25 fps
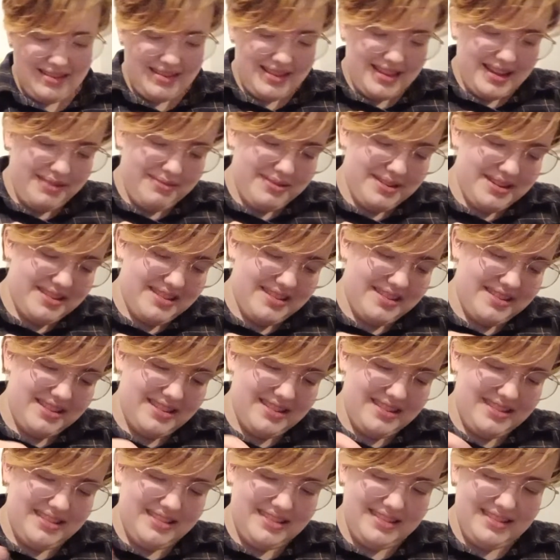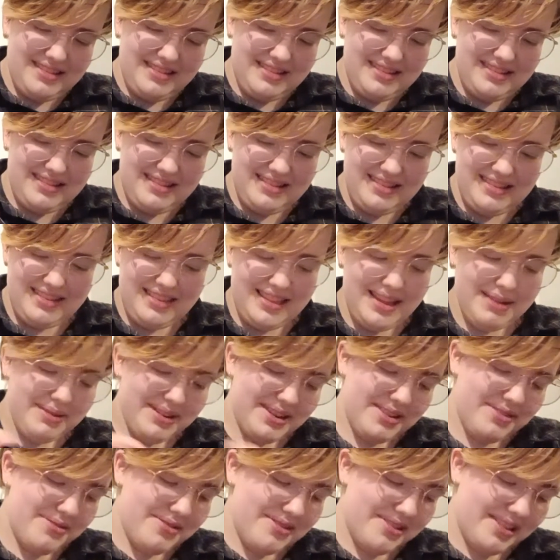They were
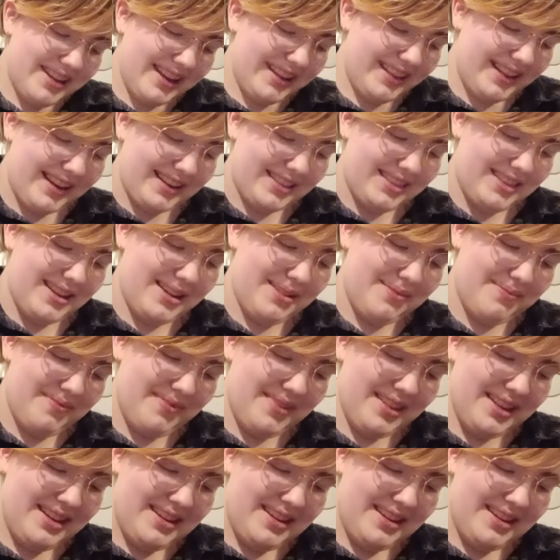cool. I liked them.